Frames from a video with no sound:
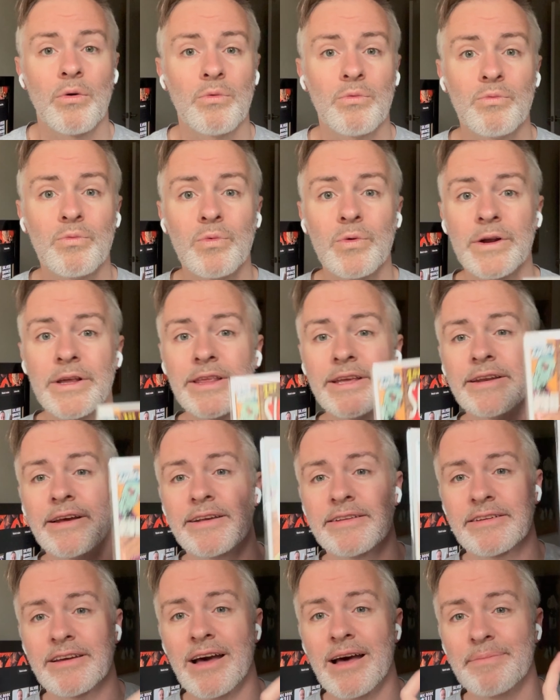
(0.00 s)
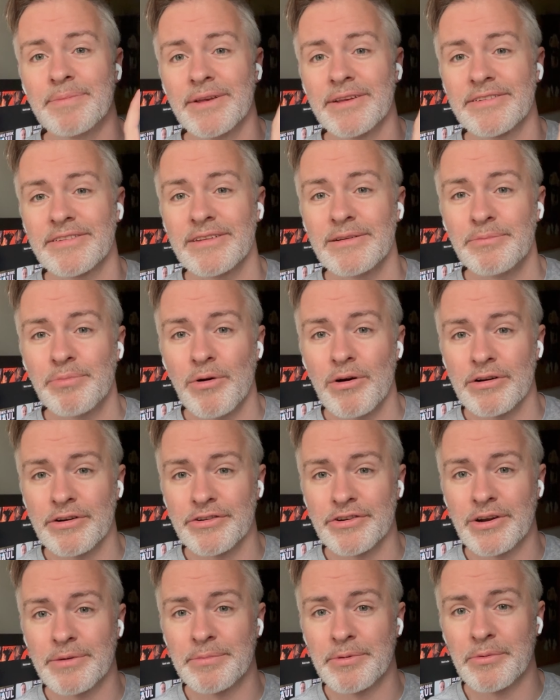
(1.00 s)
really nice copy of Sleepwalker
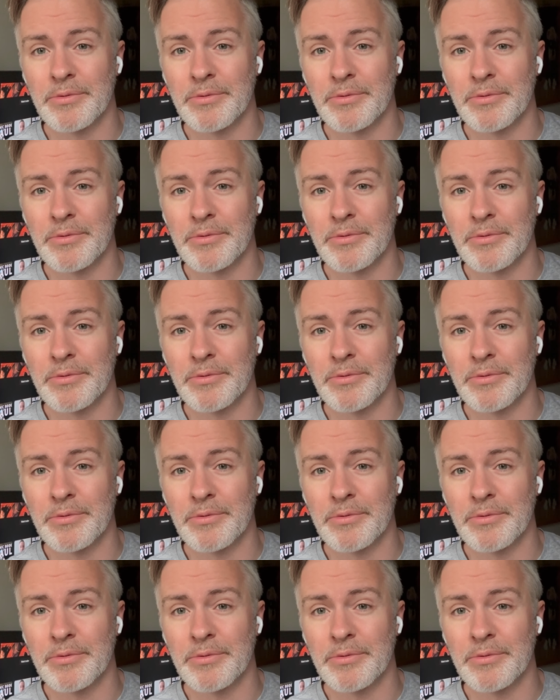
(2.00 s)
number